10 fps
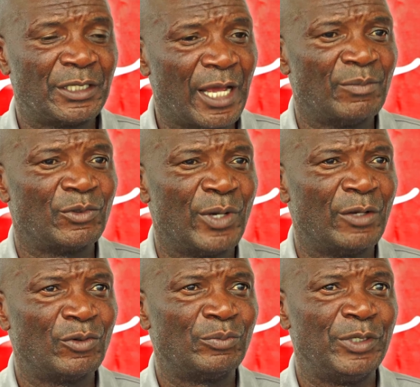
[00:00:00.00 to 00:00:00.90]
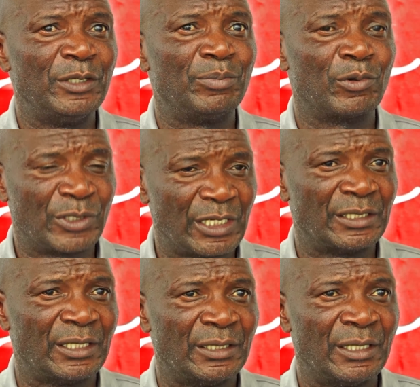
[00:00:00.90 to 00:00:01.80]
at times we are not being
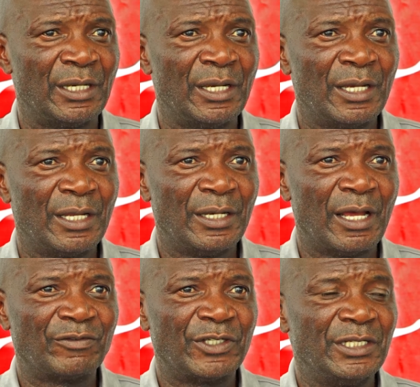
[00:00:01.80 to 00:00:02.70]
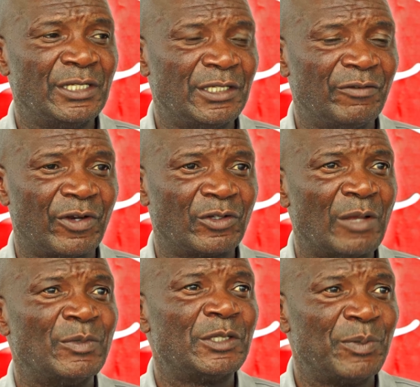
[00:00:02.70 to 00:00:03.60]
protected. And I've seen it several
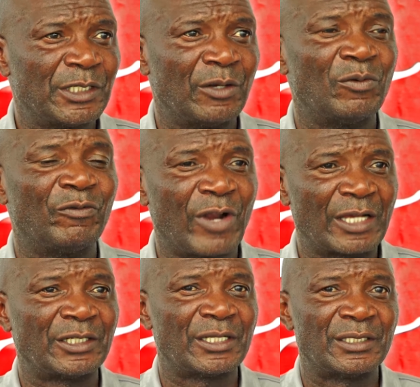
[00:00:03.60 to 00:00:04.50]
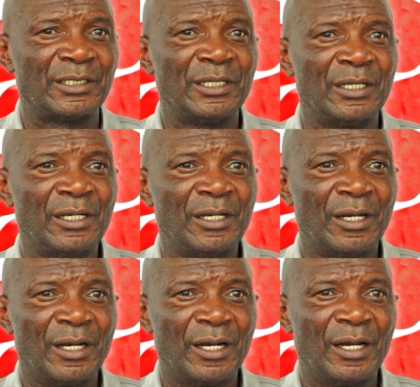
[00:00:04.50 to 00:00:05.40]
times, especially on fractures.
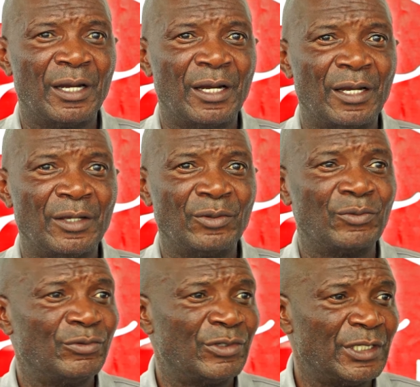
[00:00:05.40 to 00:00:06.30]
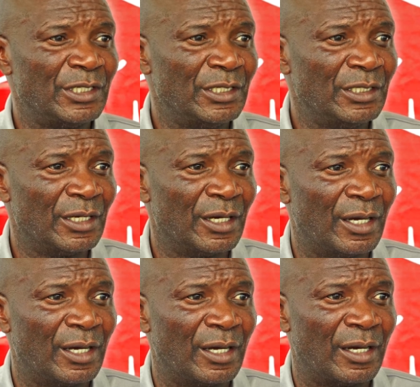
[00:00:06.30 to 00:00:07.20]
you could see
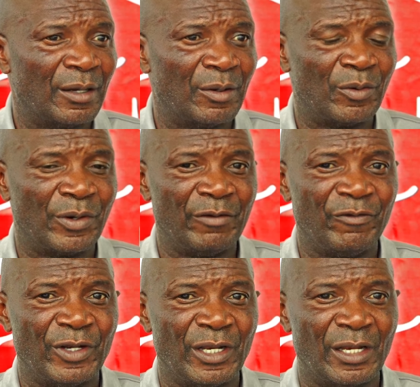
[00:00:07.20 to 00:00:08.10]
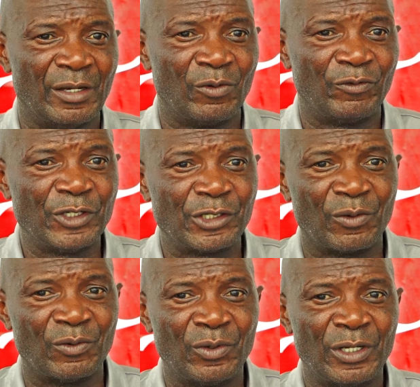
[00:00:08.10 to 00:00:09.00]
or even an
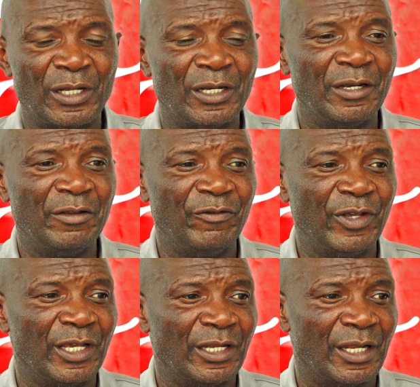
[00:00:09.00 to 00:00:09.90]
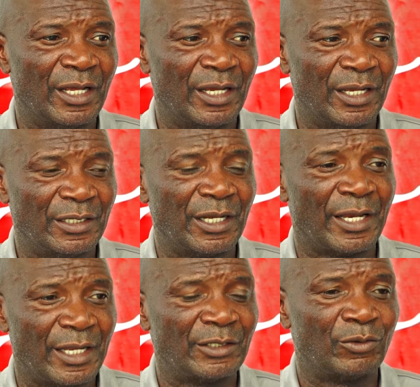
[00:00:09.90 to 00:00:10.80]
official leaving and a
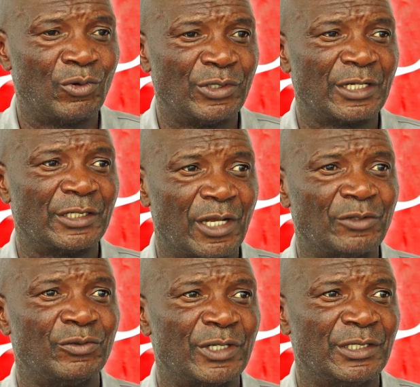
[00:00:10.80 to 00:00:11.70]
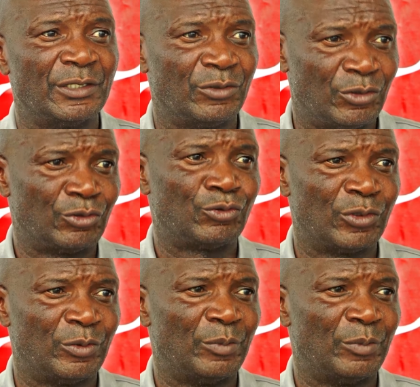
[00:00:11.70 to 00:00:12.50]
direct contact that you can see this